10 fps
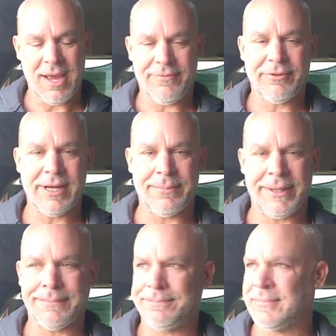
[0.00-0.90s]
Yeah,
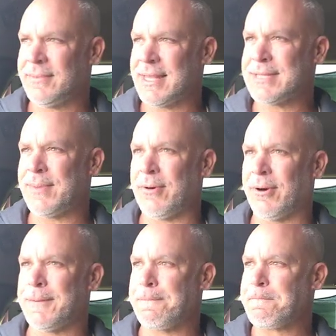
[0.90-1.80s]
freedomy. It's my
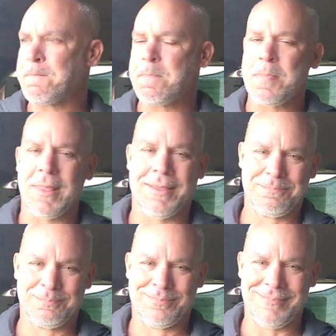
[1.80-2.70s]
word.
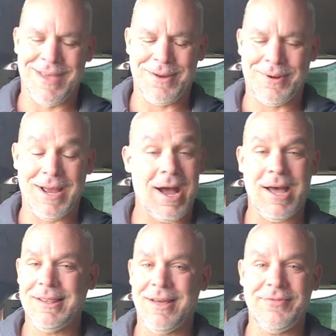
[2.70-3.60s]
Anyway,
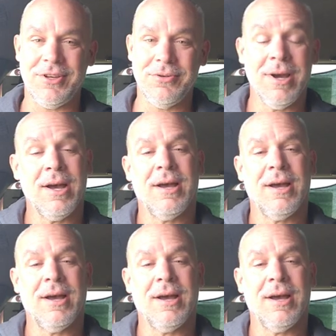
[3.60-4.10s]
I love you.